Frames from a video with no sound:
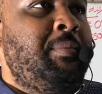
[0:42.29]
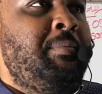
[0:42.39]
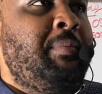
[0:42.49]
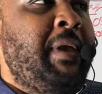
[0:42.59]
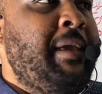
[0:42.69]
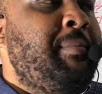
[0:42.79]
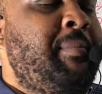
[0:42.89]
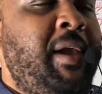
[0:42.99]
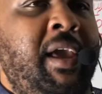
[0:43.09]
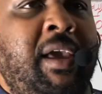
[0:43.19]
may
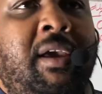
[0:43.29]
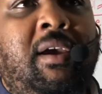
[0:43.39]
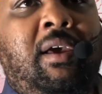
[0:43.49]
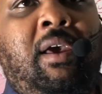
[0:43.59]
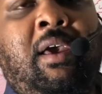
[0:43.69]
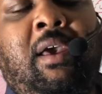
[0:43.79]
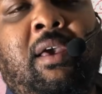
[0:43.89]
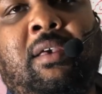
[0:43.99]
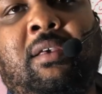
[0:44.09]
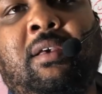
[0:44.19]
make
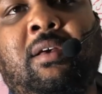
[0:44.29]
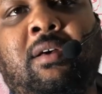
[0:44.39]
a